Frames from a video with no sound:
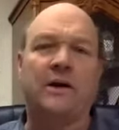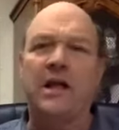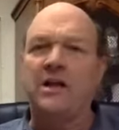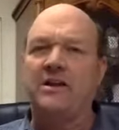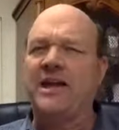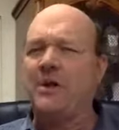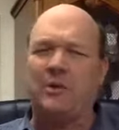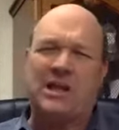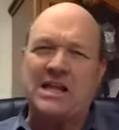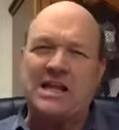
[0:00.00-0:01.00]
You can't
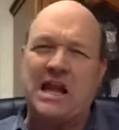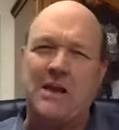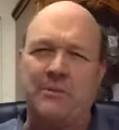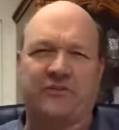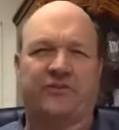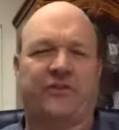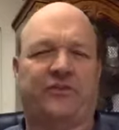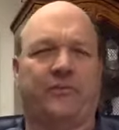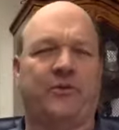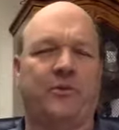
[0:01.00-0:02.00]
really game the
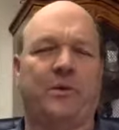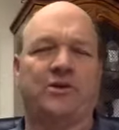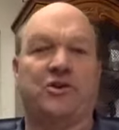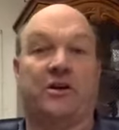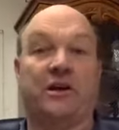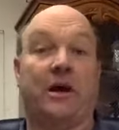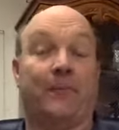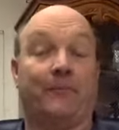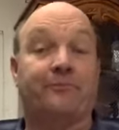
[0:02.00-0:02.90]
system too much on Yelp.